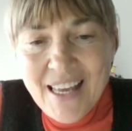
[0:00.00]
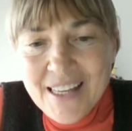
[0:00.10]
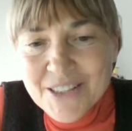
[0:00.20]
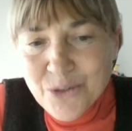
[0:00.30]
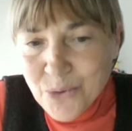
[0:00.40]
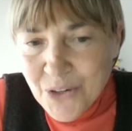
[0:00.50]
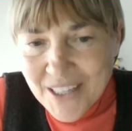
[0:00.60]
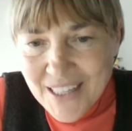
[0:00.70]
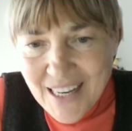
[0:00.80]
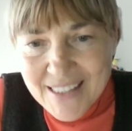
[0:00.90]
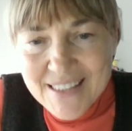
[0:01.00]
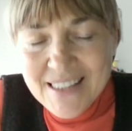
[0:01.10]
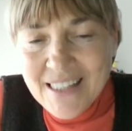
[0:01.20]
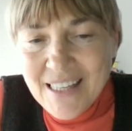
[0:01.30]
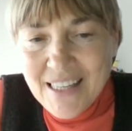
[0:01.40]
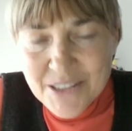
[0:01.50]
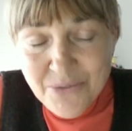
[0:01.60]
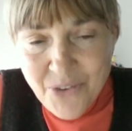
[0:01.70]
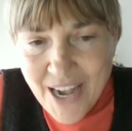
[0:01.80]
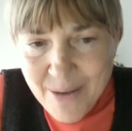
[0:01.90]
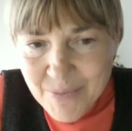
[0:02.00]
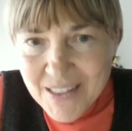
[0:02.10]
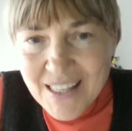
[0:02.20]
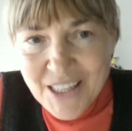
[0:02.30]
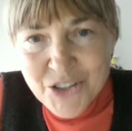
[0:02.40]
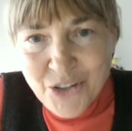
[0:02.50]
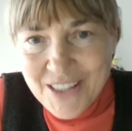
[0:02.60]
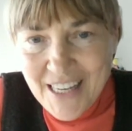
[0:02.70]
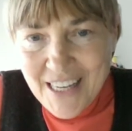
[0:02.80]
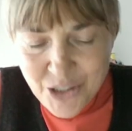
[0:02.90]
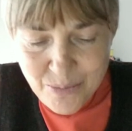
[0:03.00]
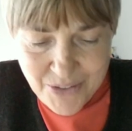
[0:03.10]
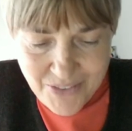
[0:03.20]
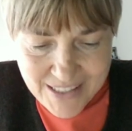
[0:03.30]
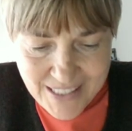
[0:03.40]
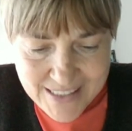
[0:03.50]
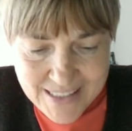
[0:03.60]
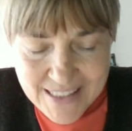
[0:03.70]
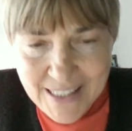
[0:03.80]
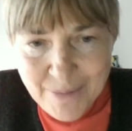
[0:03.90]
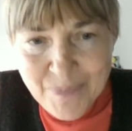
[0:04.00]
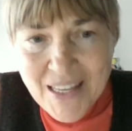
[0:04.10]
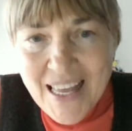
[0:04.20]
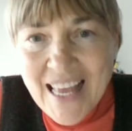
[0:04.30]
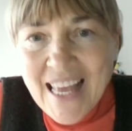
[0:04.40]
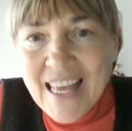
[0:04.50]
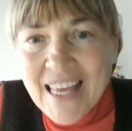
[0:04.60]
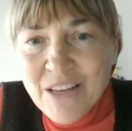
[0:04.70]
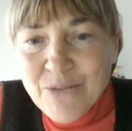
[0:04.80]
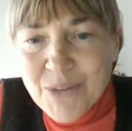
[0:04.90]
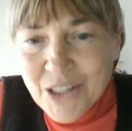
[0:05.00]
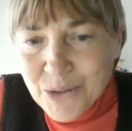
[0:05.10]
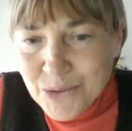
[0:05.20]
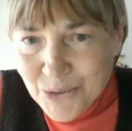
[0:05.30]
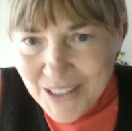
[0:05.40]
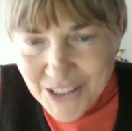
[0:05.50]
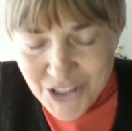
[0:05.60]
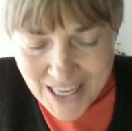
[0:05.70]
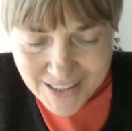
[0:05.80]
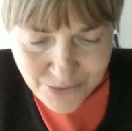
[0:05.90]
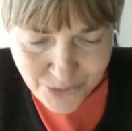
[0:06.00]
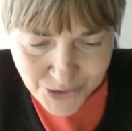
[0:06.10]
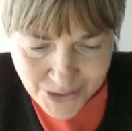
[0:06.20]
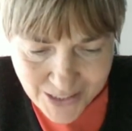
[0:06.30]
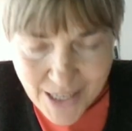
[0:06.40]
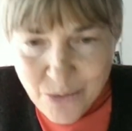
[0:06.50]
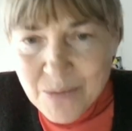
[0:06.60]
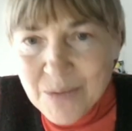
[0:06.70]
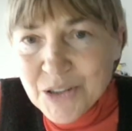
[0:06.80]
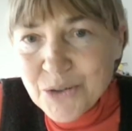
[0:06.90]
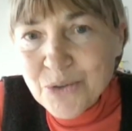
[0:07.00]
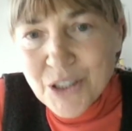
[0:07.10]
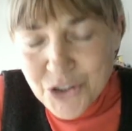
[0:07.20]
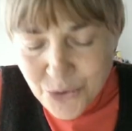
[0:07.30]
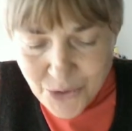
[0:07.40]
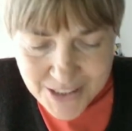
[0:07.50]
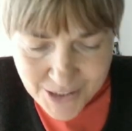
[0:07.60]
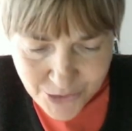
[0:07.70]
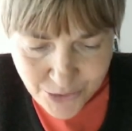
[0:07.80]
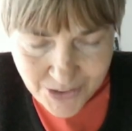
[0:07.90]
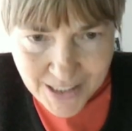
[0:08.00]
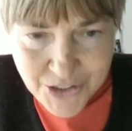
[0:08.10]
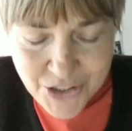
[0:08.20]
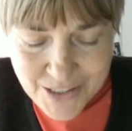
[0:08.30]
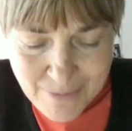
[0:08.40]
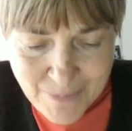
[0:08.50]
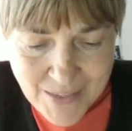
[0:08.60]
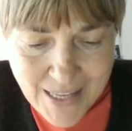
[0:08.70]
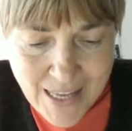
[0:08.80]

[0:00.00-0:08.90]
is organized, is framed in Joint Action Prevent NCD. If we go to the agenda for today, we will do a short introduction.